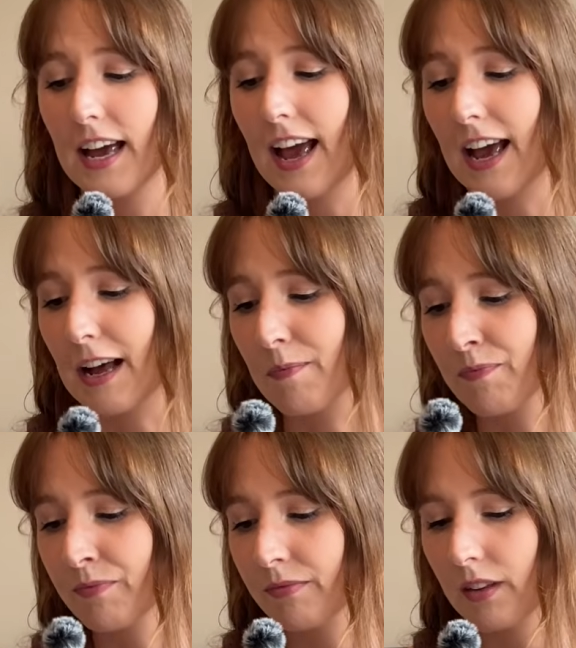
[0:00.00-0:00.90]

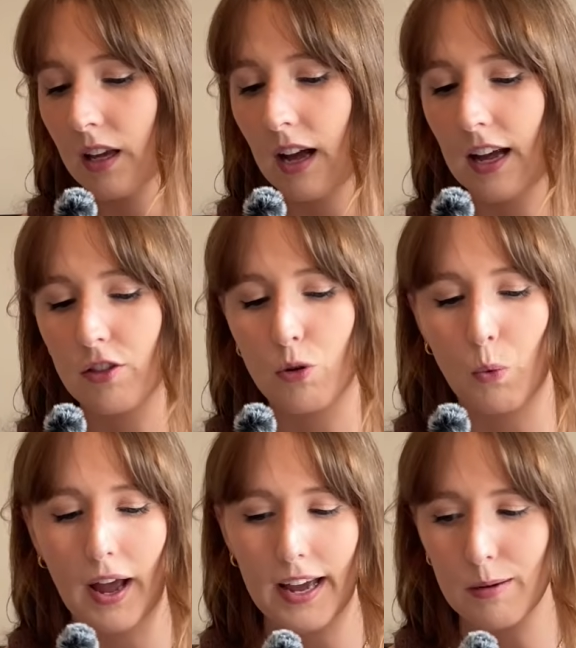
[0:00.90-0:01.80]
And the
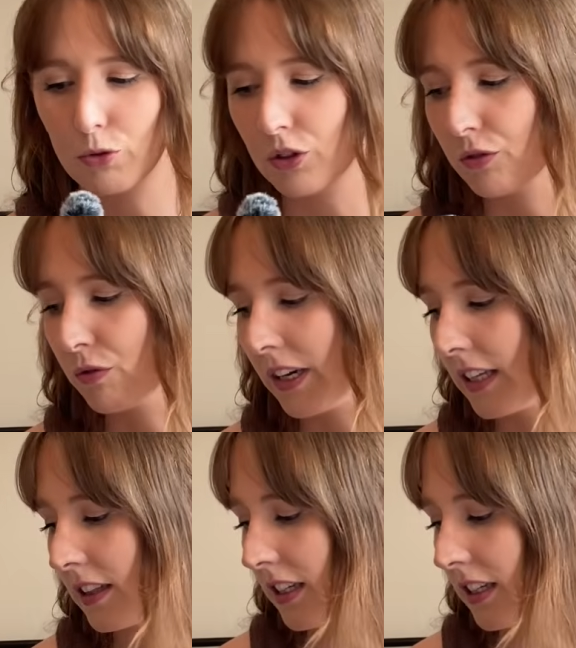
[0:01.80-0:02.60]
way I'm going to rate